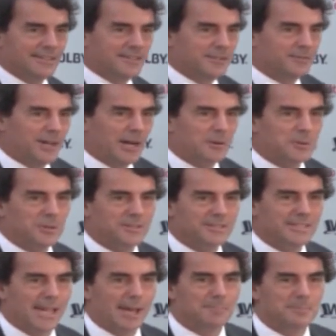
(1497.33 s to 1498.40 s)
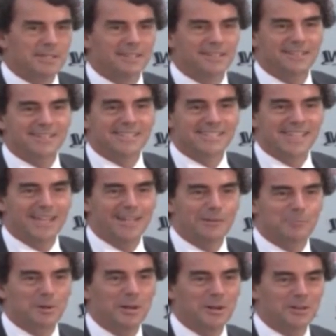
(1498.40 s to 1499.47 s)
if I were tapped into the SETI
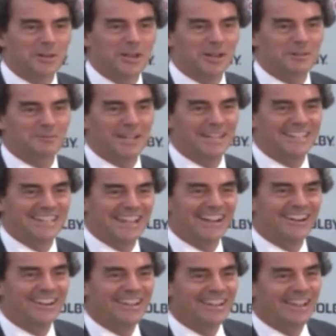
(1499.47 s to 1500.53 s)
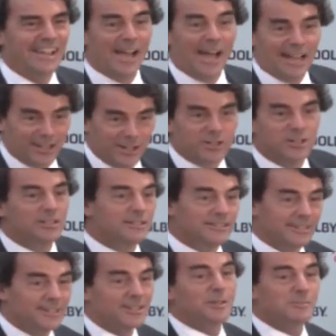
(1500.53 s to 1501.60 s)
program right now,
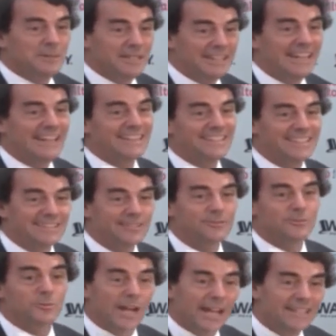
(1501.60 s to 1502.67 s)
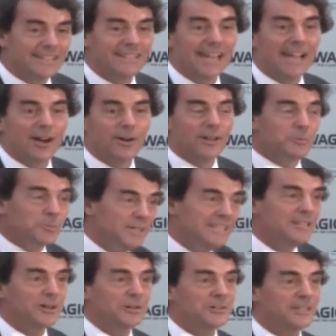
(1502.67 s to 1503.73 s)
there could be an alien right now, and we
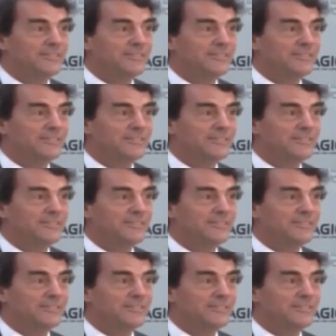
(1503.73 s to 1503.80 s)
don't